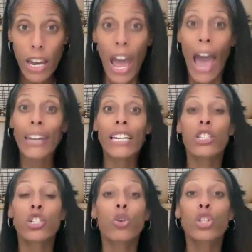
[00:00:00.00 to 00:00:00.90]
and it is
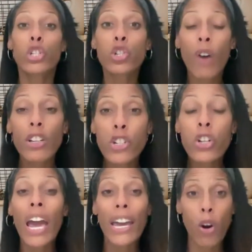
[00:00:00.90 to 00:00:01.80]
so structured and